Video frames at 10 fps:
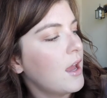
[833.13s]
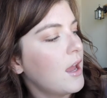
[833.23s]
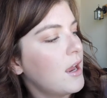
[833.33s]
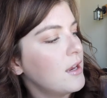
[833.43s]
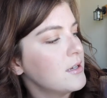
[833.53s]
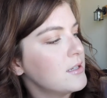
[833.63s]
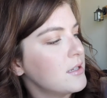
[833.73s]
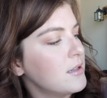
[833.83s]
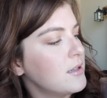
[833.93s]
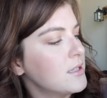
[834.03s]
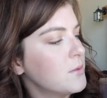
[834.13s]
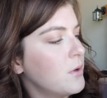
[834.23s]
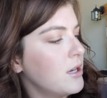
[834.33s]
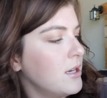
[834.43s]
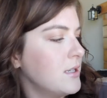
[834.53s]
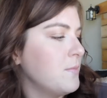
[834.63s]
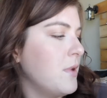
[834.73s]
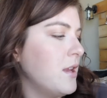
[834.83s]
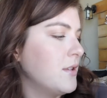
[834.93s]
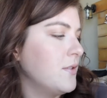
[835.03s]
and this one is
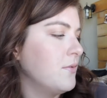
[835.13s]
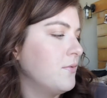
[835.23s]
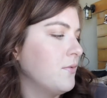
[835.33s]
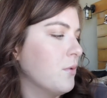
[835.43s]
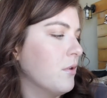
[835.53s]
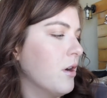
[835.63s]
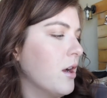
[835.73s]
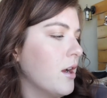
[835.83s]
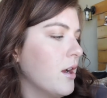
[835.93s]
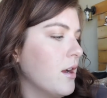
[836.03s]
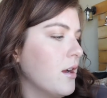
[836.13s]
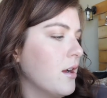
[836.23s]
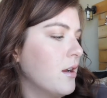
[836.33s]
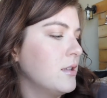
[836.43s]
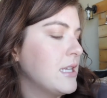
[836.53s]
meant for